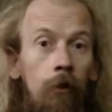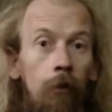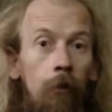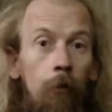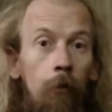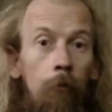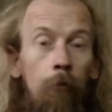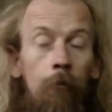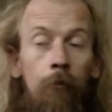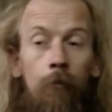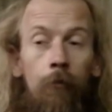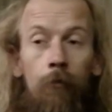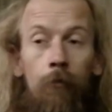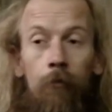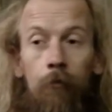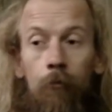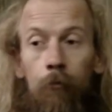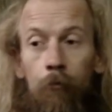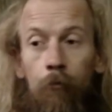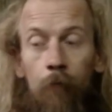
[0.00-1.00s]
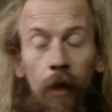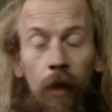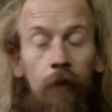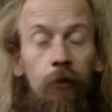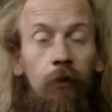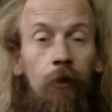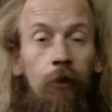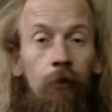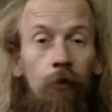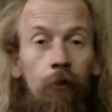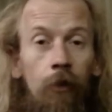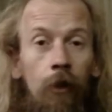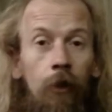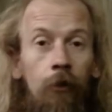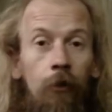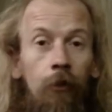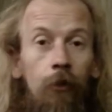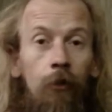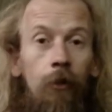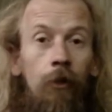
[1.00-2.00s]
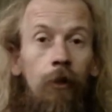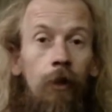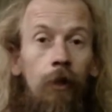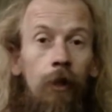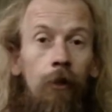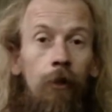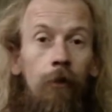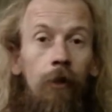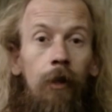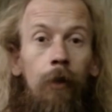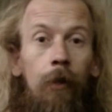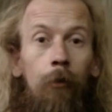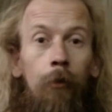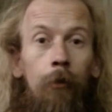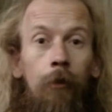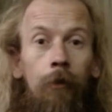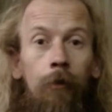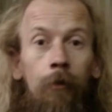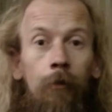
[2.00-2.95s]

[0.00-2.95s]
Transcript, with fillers: the best advice you can give anyone.